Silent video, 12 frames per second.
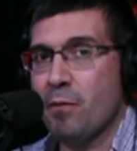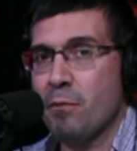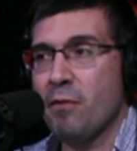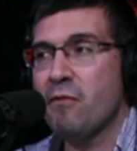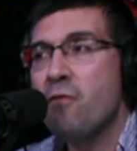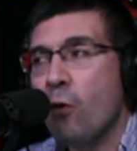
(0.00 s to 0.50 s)

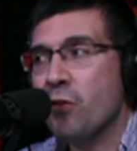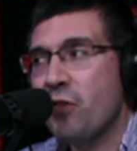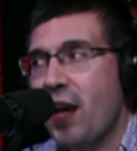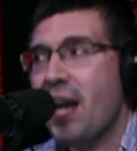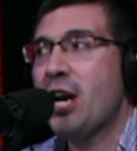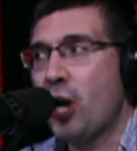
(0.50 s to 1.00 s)
before
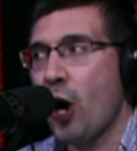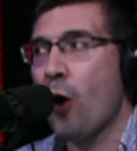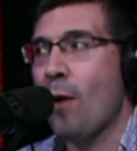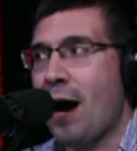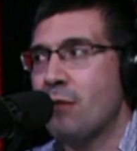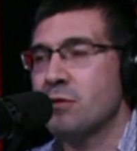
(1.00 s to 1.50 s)
they
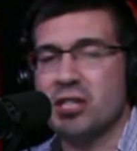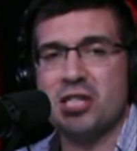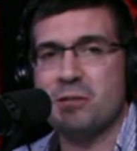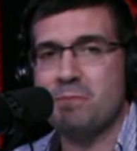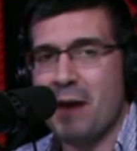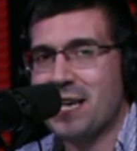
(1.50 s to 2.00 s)
go out and
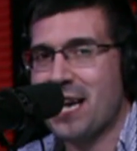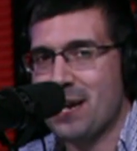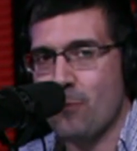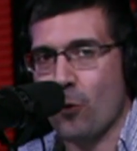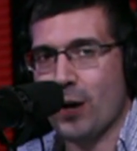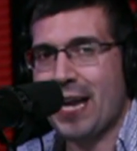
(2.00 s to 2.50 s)
spend any
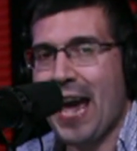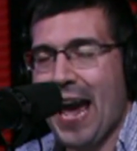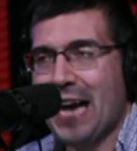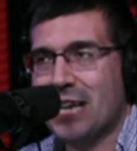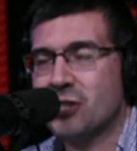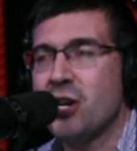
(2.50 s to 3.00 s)
more
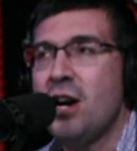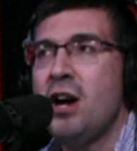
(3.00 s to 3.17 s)
cash,